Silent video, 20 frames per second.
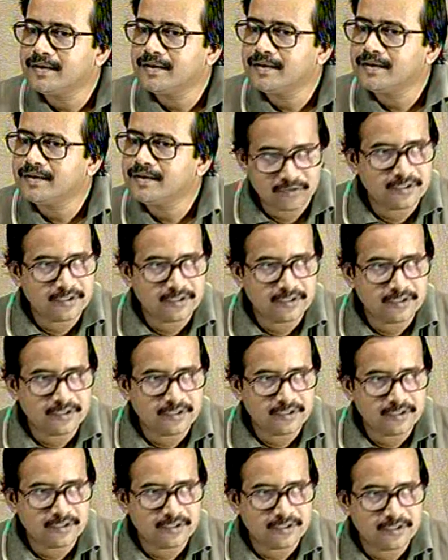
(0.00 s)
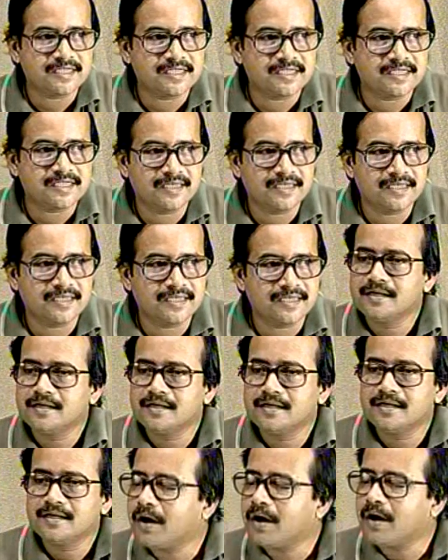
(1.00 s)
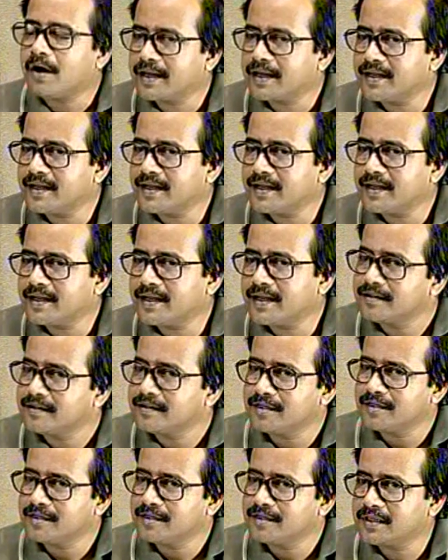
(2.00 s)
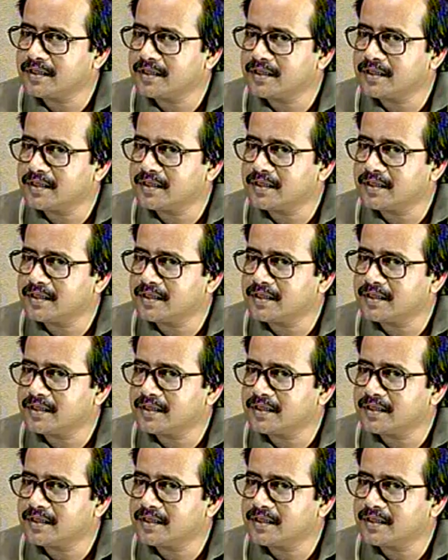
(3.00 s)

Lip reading: So this will keep on changing. So how can I repeat the last